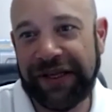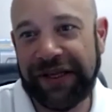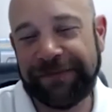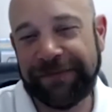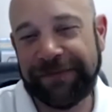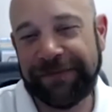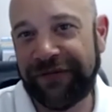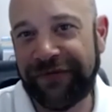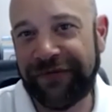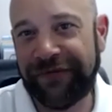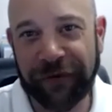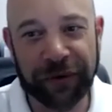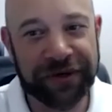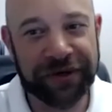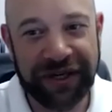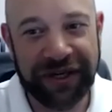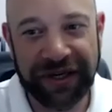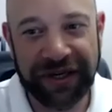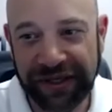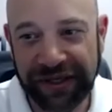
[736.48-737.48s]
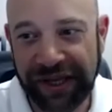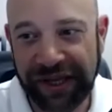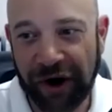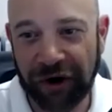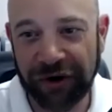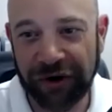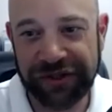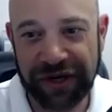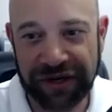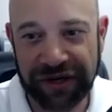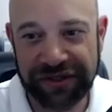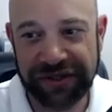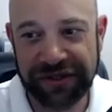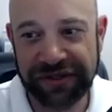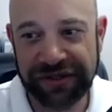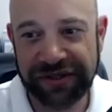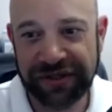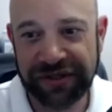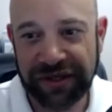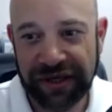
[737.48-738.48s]
unfortunately, our
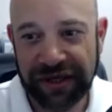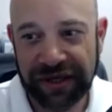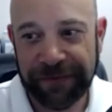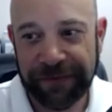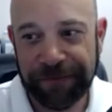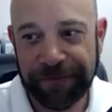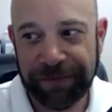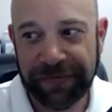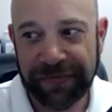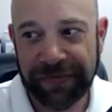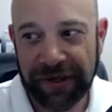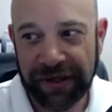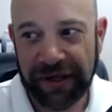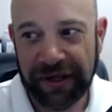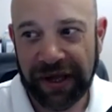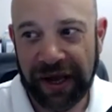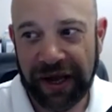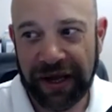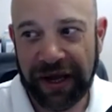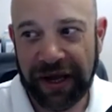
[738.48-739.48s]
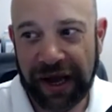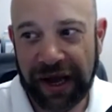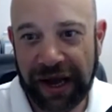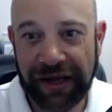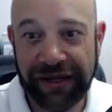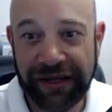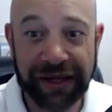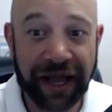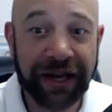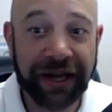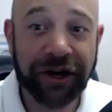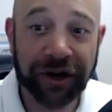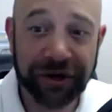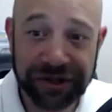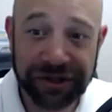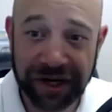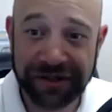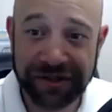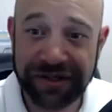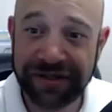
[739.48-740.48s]
judges, I like our
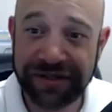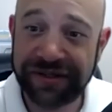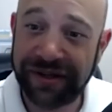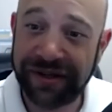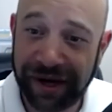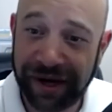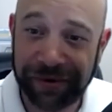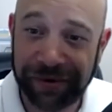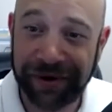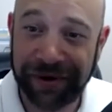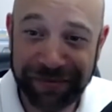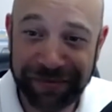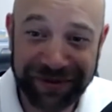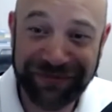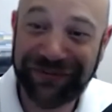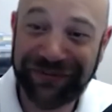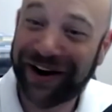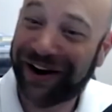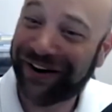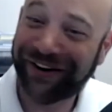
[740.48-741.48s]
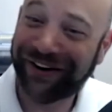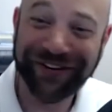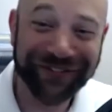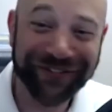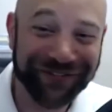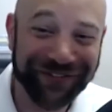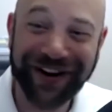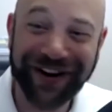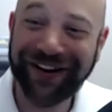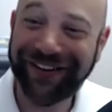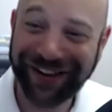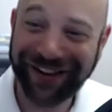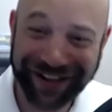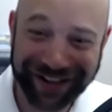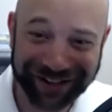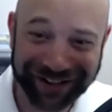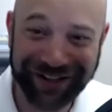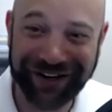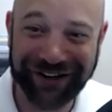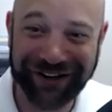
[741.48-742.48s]
judges. I want to be very, very
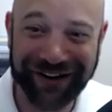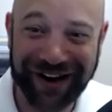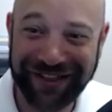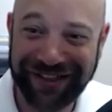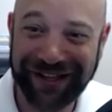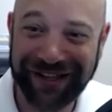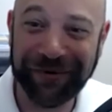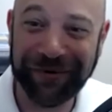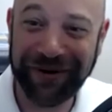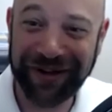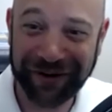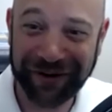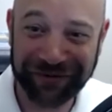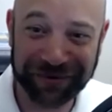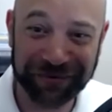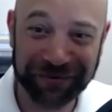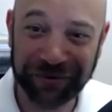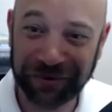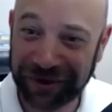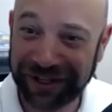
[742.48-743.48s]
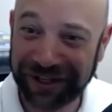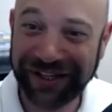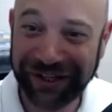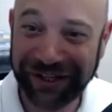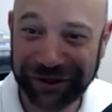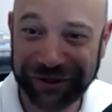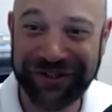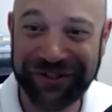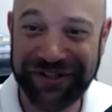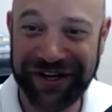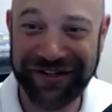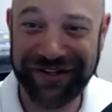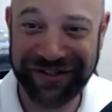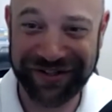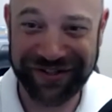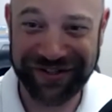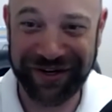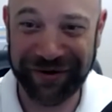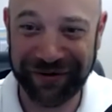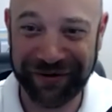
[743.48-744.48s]
clear. I think we have some really good
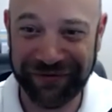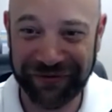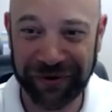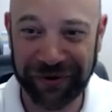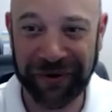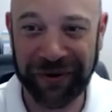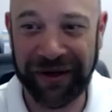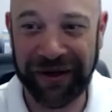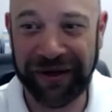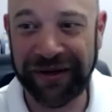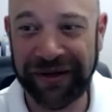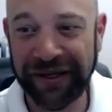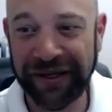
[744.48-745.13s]
judges here in Florida,